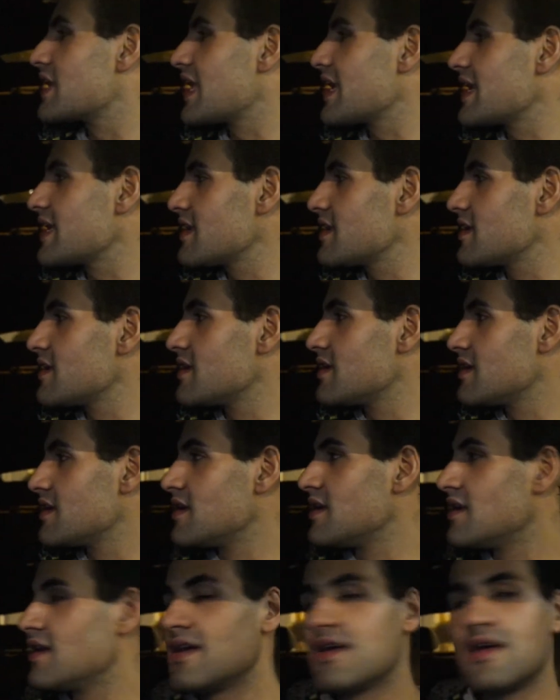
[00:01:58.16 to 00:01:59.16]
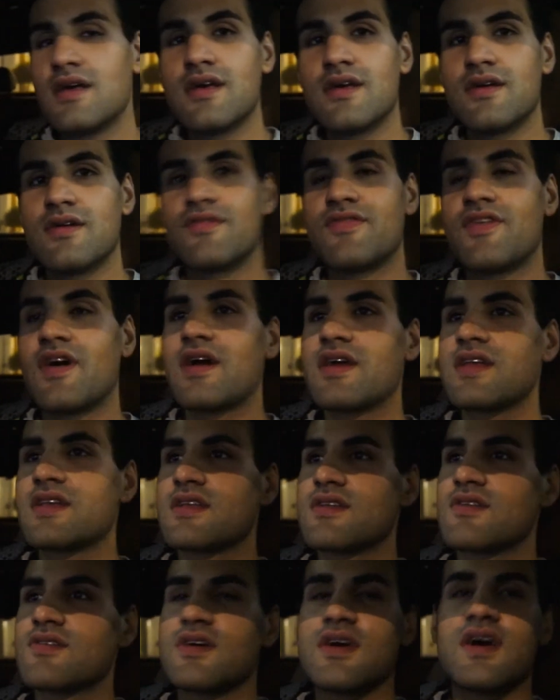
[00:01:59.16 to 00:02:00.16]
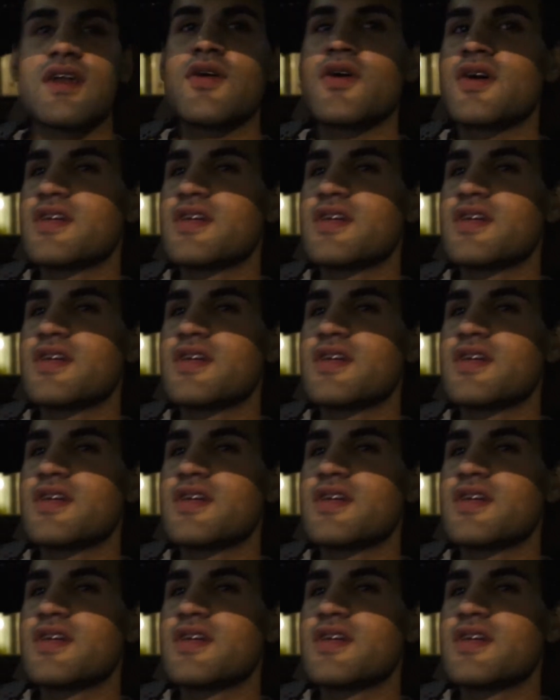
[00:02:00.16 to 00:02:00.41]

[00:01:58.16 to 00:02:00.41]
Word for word: Lane? Farringdon. Farringdon, no,